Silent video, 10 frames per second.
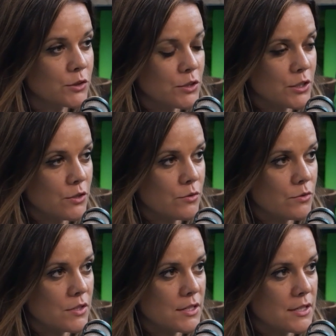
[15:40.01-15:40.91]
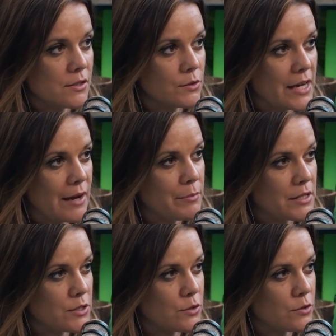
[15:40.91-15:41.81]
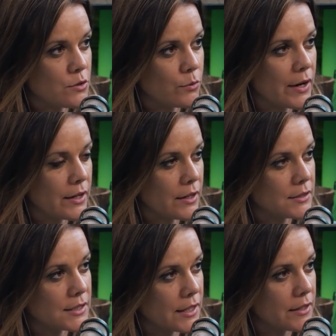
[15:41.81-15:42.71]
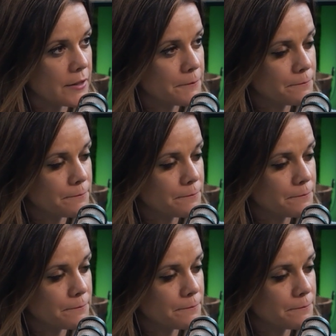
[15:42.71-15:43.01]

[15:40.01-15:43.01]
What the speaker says: or do you still tap into the writing side?